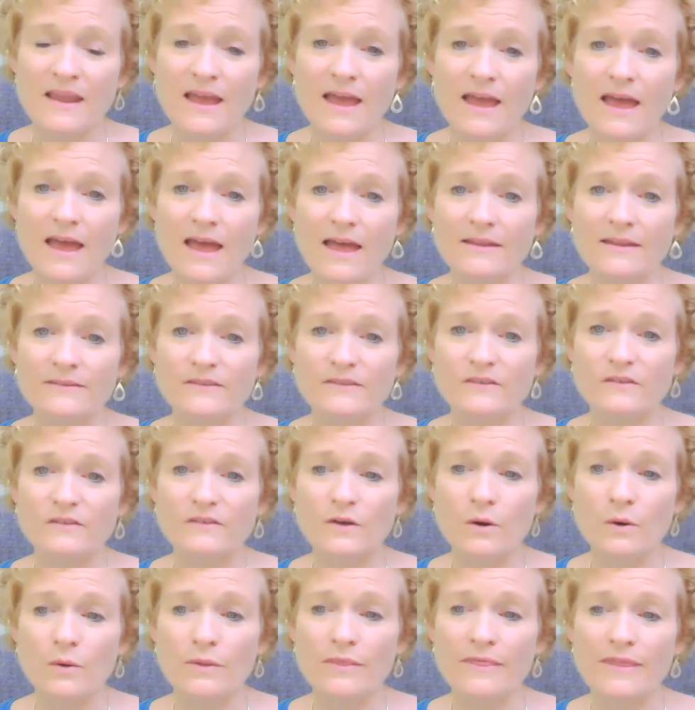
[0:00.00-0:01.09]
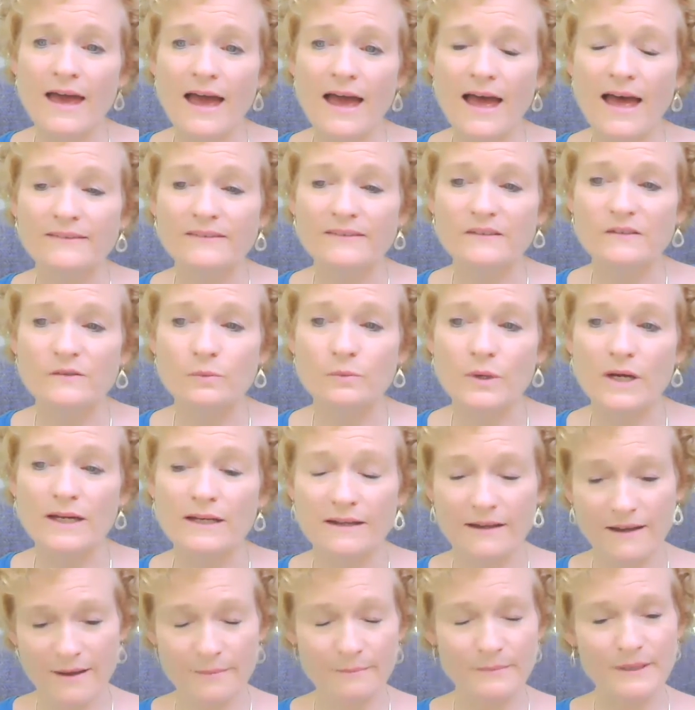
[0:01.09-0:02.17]
And so that's
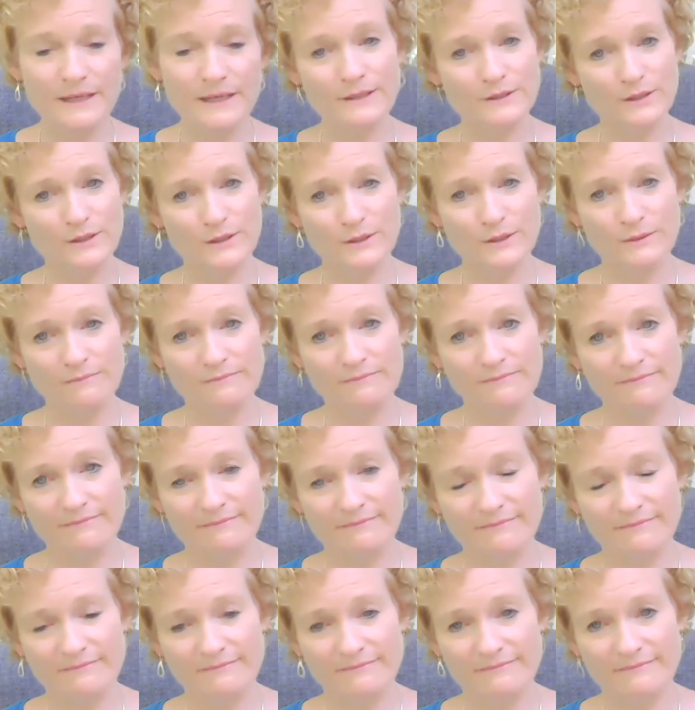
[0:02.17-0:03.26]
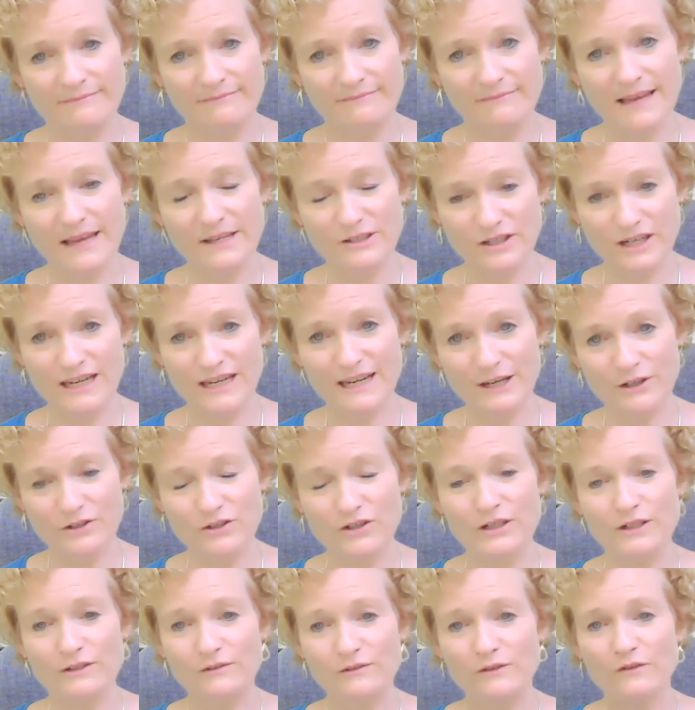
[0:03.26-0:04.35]
what got me into
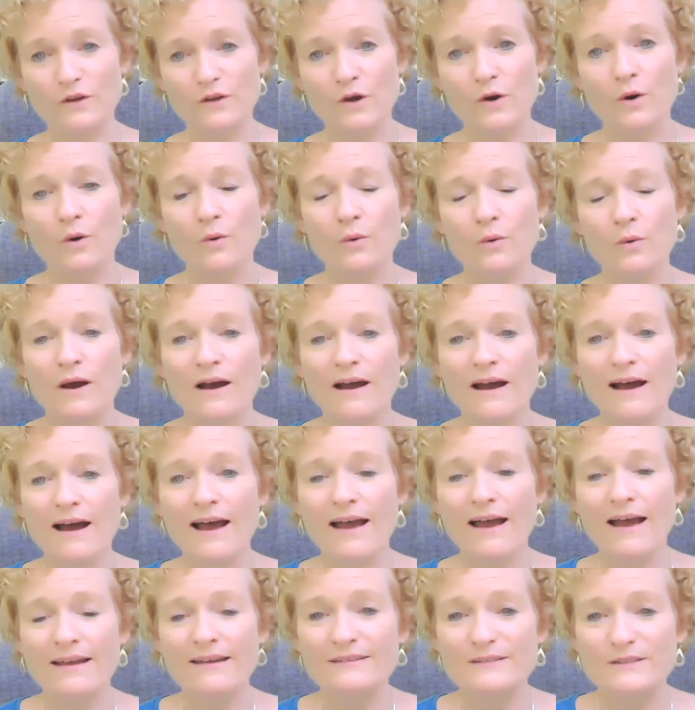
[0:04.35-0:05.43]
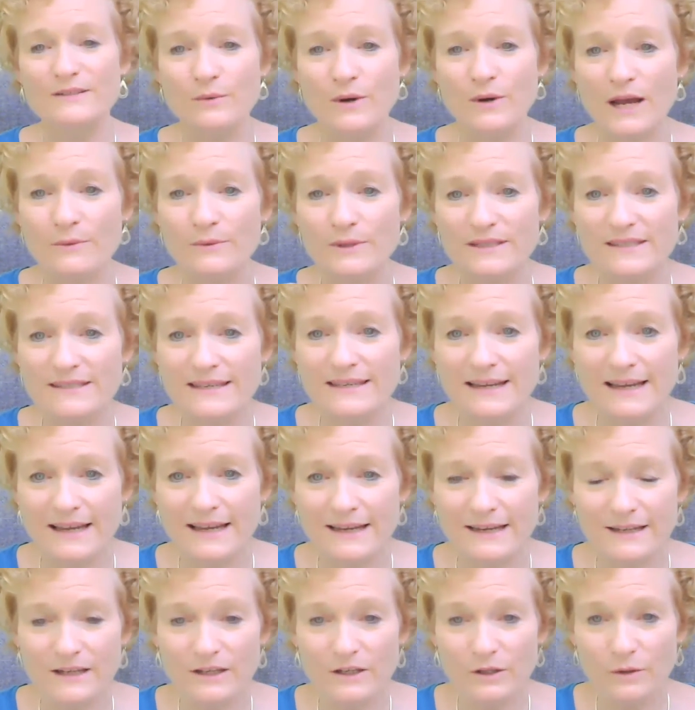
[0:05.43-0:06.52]
education. So I would
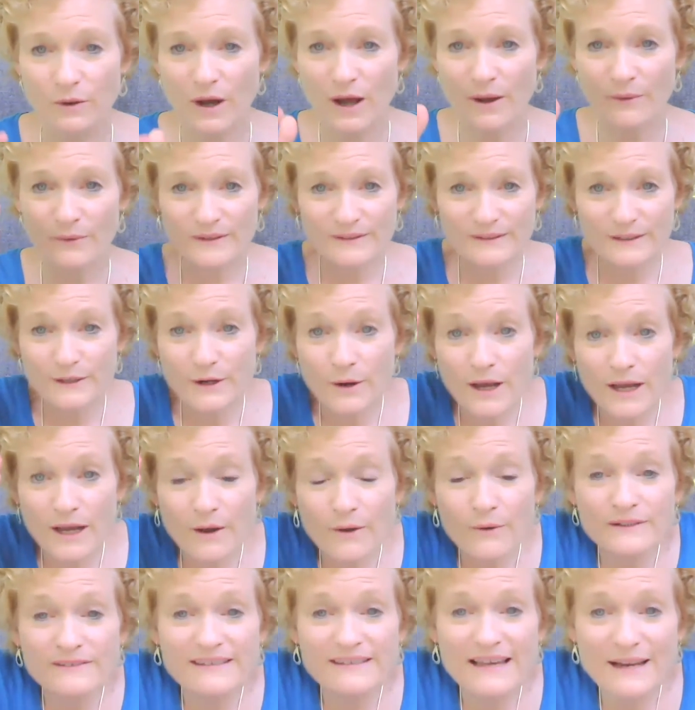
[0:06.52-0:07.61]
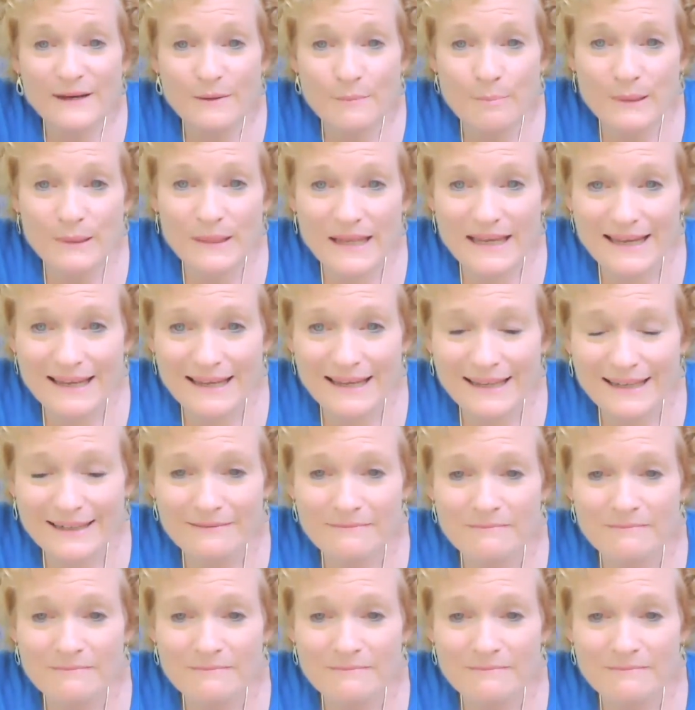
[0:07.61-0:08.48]
say, I always had a plan.